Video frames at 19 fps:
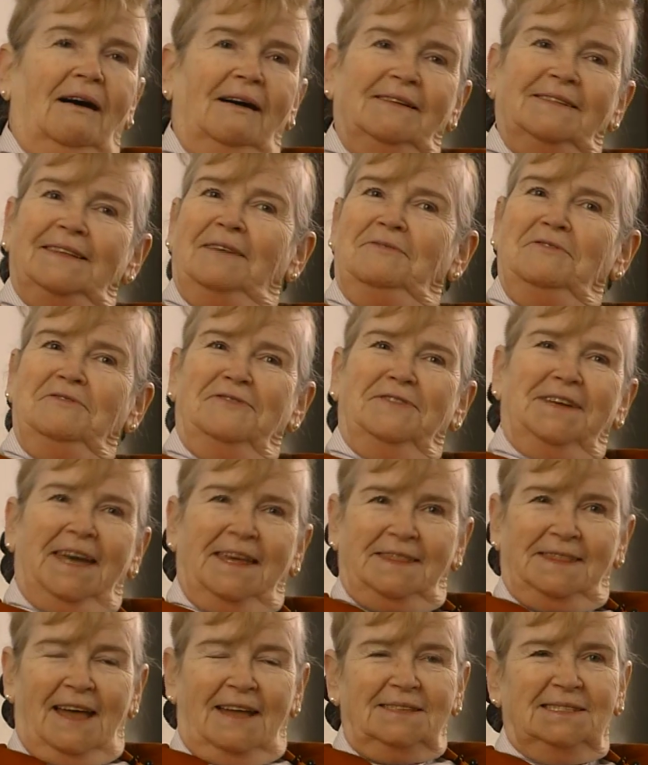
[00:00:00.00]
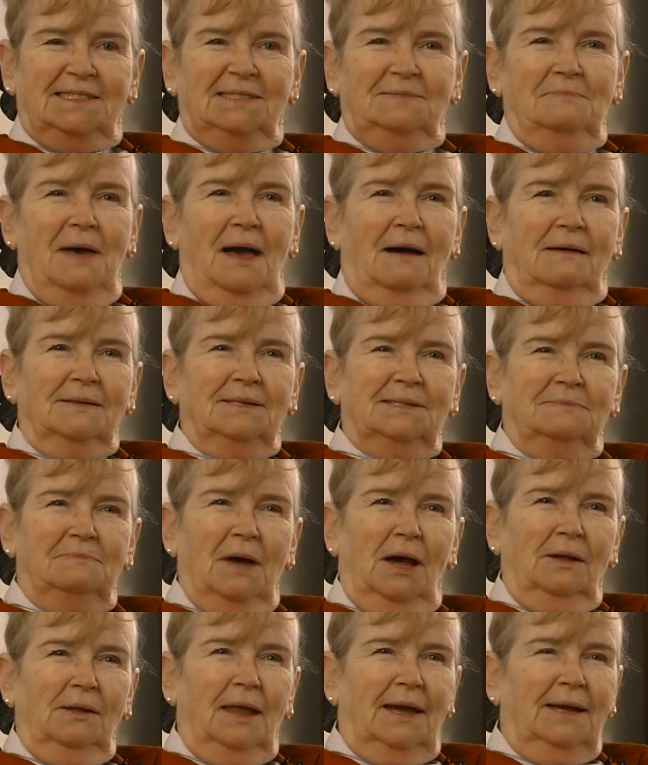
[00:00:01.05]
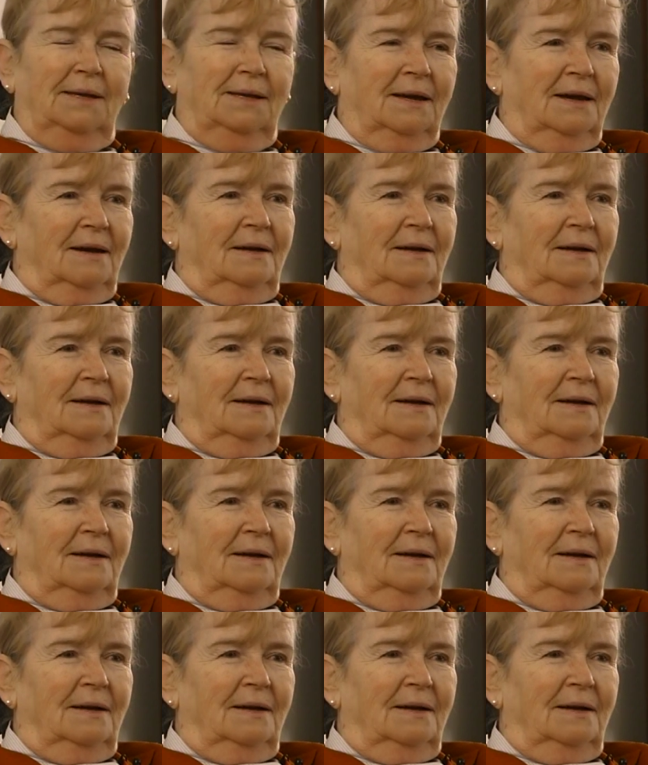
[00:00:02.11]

I'll never forget that smell. It smelled like